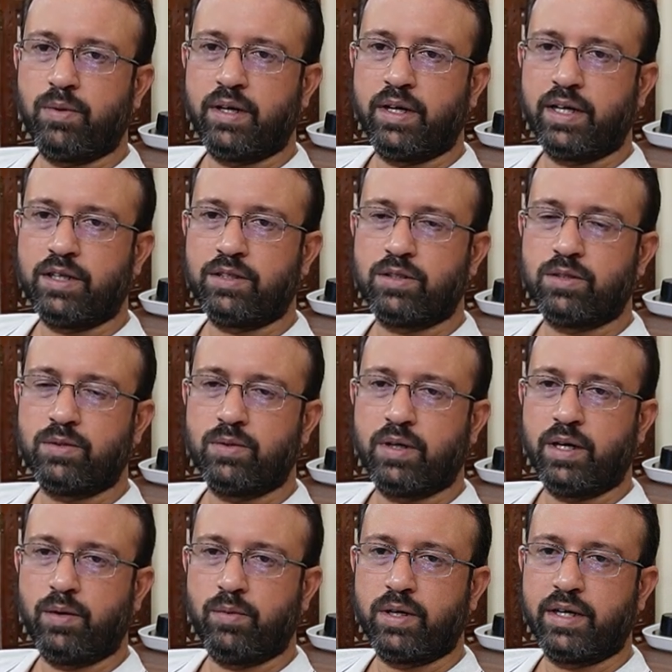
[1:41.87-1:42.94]
vertex 2
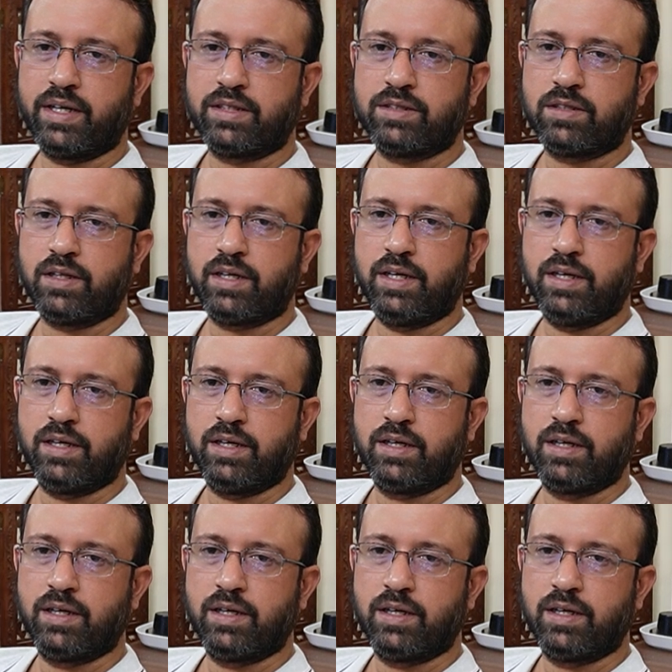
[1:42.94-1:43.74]
and vertex 3.